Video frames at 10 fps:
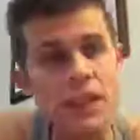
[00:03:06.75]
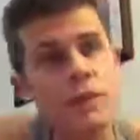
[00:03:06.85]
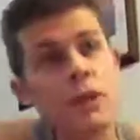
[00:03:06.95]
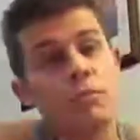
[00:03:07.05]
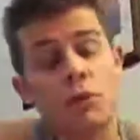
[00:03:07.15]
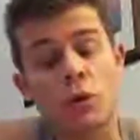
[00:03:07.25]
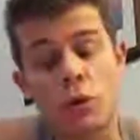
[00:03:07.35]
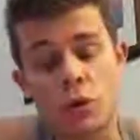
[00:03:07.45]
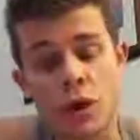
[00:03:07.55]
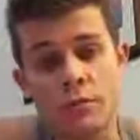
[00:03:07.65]
8-week
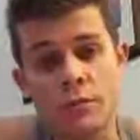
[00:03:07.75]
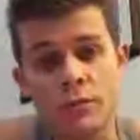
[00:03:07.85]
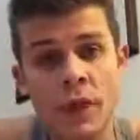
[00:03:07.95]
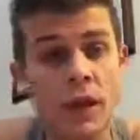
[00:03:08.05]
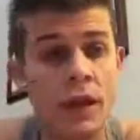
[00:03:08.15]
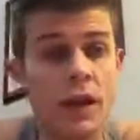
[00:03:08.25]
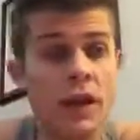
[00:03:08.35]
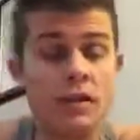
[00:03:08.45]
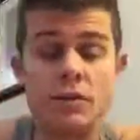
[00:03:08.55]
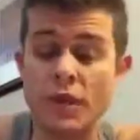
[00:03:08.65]
program
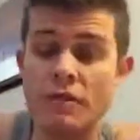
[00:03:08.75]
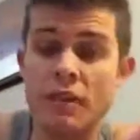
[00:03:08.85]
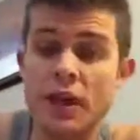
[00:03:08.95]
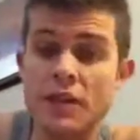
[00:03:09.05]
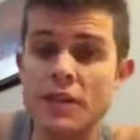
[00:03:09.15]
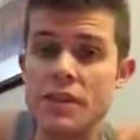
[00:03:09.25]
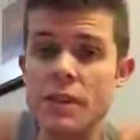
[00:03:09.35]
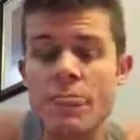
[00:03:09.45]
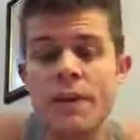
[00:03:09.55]
has 3 phases.